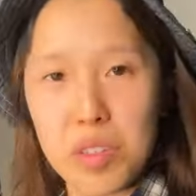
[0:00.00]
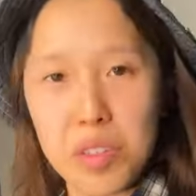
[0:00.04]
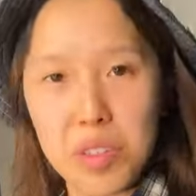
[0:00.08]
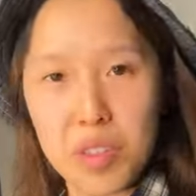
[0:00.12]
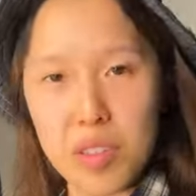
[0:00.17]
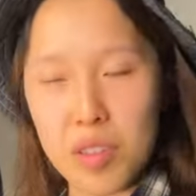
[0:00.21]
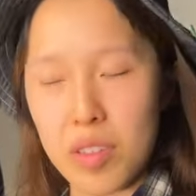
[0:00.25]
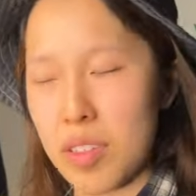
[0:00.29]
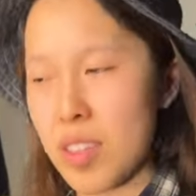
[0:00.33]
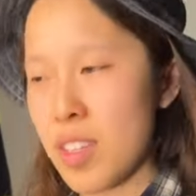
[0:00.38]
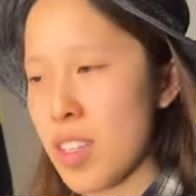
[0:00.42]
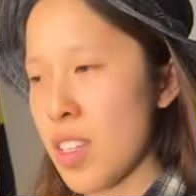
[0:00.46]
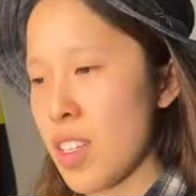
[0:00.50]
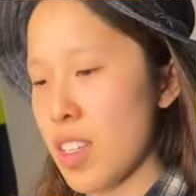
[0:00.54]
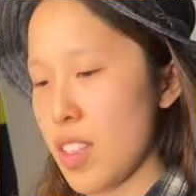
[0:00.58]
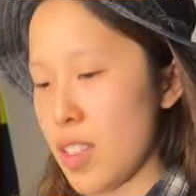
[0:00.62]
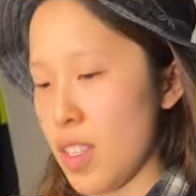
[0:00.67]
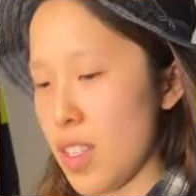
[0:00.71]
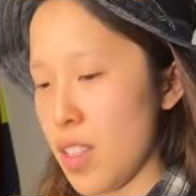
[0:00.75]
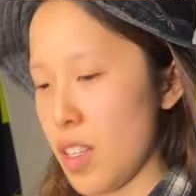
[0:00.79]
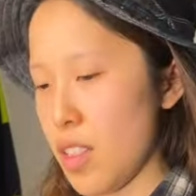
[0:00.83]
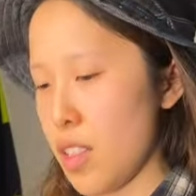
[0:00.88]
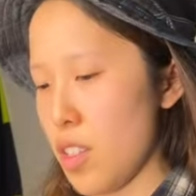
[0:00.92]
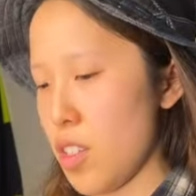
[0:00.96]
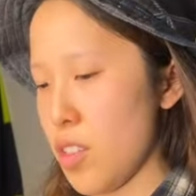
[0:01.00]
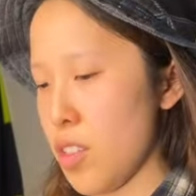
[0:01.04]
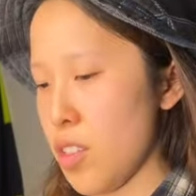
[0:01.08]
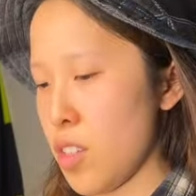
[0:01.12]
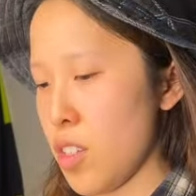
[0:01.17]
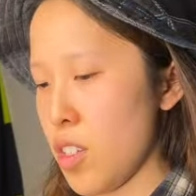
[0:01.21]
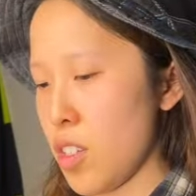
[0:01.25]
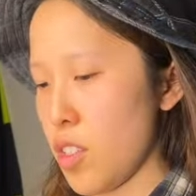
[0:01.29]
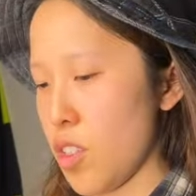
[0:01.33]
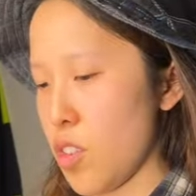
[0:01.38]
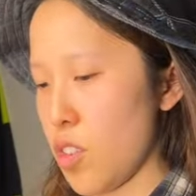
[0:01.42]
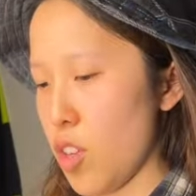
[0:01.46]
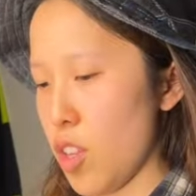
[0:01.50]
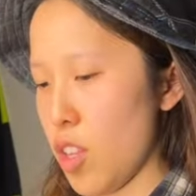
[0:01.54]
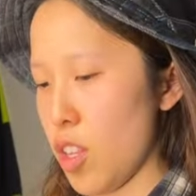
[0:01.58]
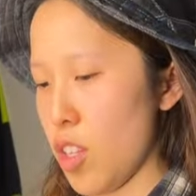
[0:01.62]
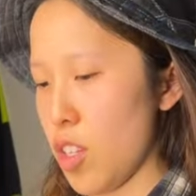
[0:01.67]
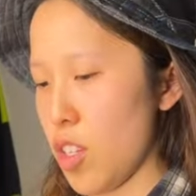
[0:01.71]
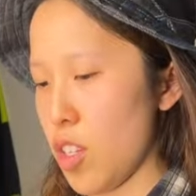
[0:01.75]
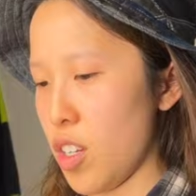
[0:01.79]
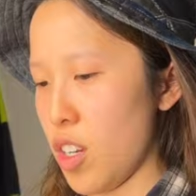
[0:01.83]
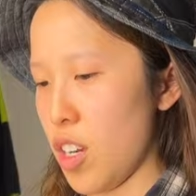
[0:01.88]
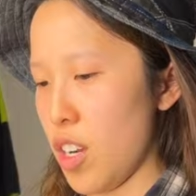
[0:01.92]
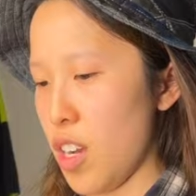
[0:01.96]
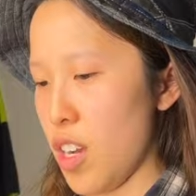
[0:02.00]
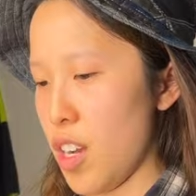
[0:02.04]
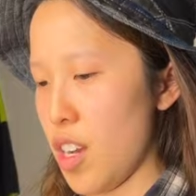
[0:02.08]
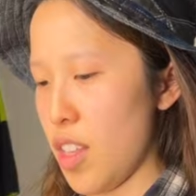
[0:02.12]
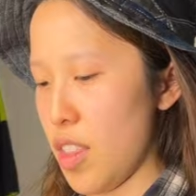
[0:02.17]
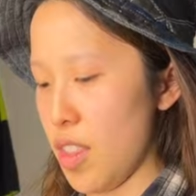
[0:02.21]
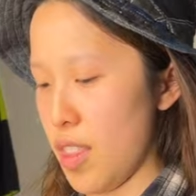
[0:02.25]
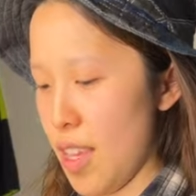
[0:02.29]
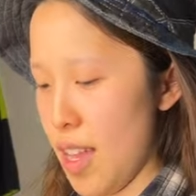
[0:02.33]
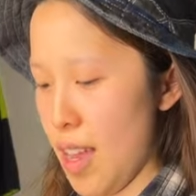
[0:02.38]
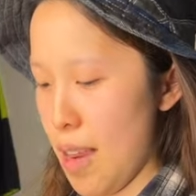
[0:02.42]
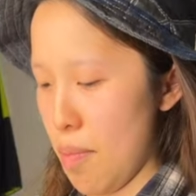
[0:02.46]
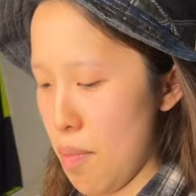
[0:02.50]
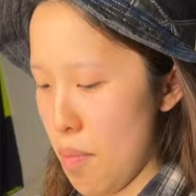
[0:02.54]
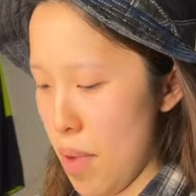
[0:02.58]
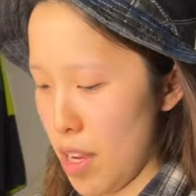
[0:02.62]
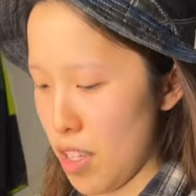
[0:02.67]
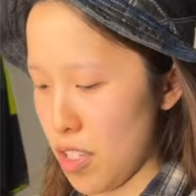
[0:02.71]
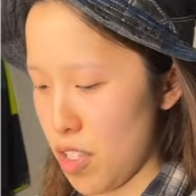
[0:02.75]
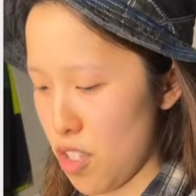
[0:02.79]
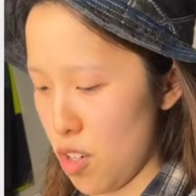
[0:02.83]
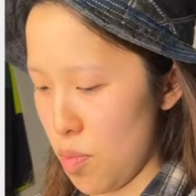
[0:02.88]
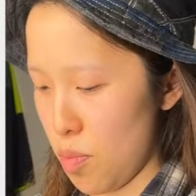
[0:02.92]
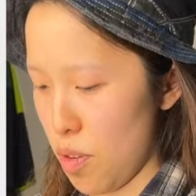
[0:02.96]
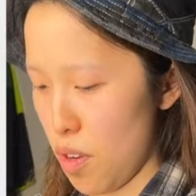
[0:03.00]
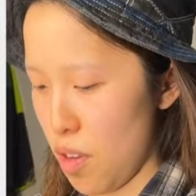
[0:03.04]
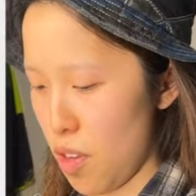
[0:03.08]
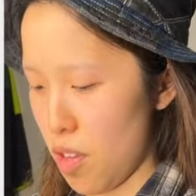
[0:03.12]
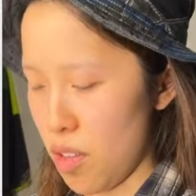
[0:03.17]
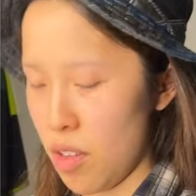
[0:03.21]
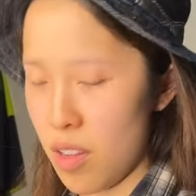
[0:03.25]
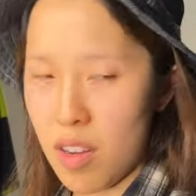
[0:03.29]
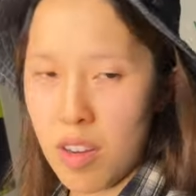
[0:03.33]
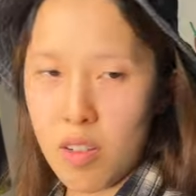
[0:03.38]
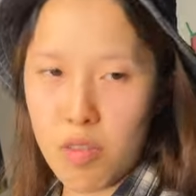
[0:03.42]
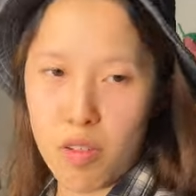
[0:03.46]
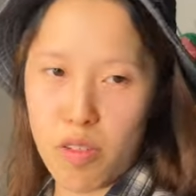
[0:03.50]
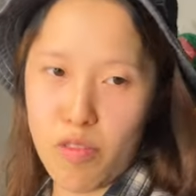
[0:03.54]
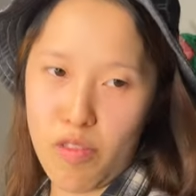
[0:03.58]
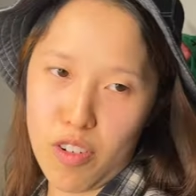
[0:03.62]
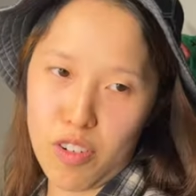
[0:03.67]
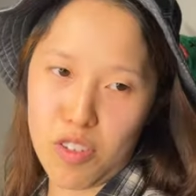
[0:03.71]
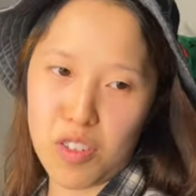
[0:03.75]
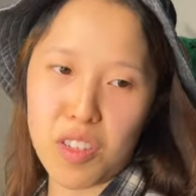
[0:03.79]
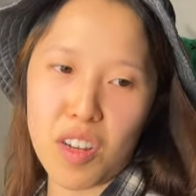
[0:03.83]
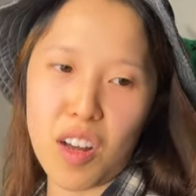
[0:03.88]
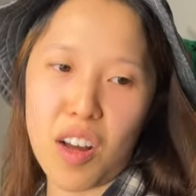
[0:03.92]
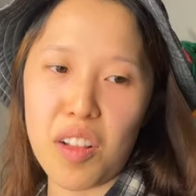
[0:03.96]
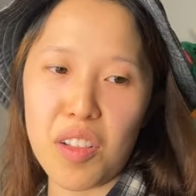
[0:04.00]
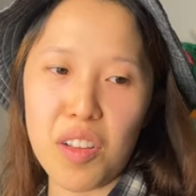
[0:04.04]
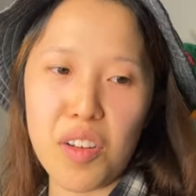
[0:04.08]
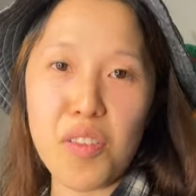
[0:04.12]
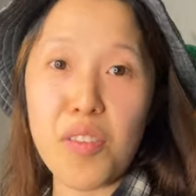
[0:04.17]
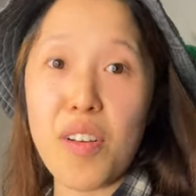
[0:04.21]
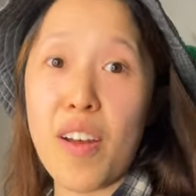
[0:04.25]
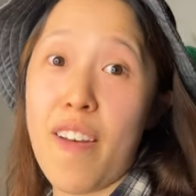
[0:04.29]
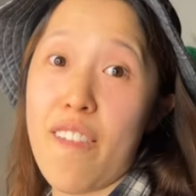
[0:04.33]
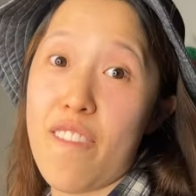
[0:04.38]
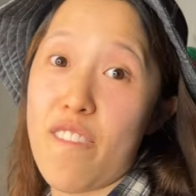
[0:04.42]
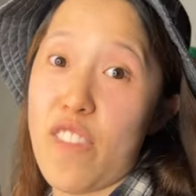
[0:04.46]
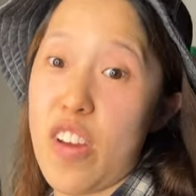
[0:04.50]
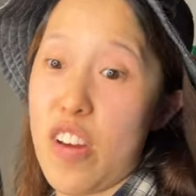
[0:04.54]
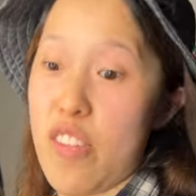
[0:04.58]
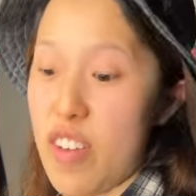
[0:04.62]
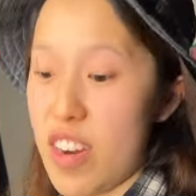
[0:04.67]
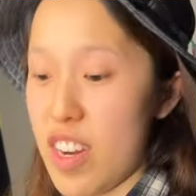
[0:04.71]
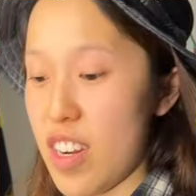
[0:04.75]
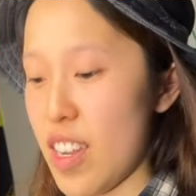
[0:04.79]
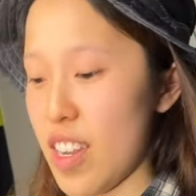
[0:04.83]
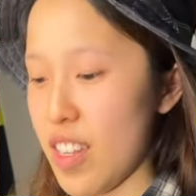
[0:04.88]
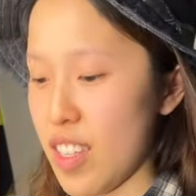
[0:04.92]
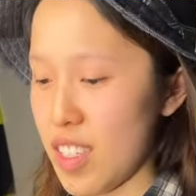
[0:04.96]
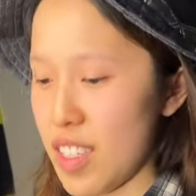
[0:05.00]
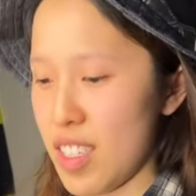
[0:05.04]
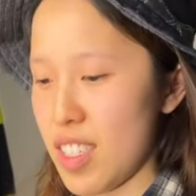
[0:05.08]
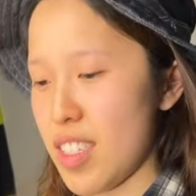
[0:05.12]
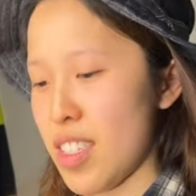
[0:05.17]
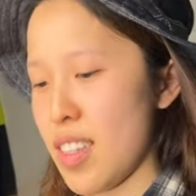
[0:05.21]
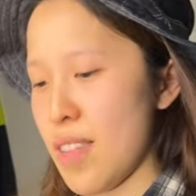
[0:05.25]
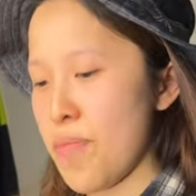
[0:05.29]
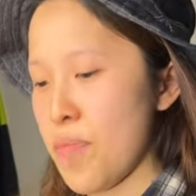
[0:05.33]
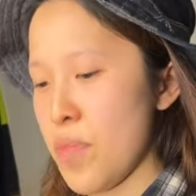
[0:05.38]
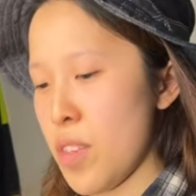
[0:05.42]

So get a little good look on that Master Ball Reverse Holo. Very nice.